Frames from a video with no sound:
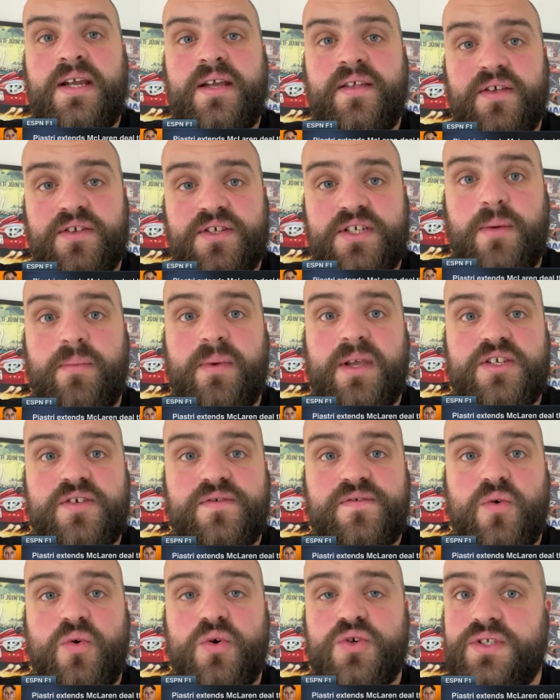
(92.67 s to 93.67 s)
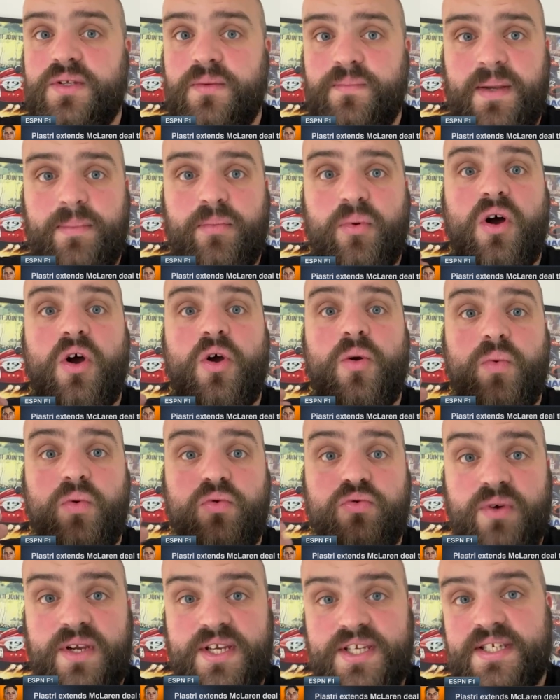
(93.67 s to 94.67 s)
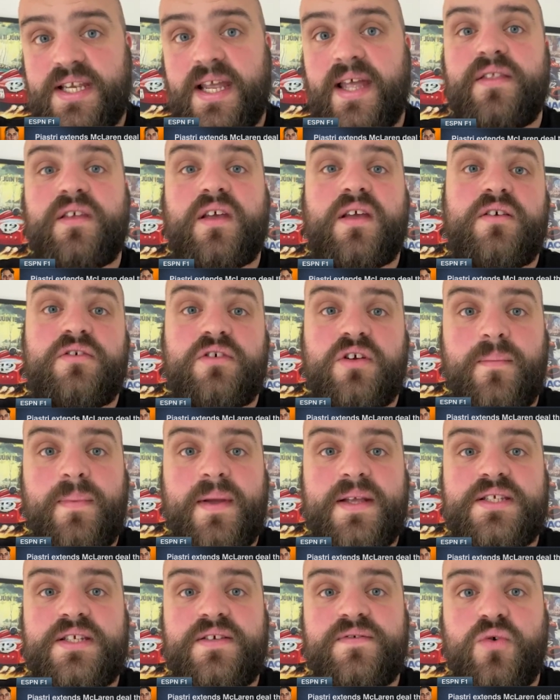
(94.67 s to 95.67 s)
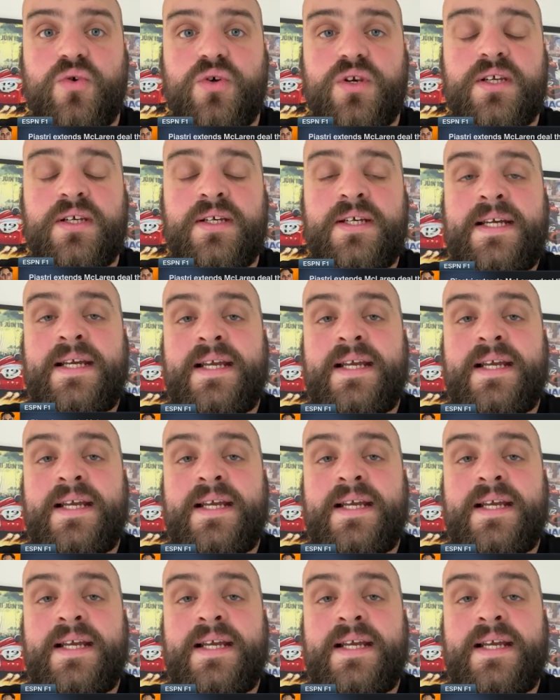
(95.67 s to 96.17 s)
that's coming into force that people hope will reset the current competitive order.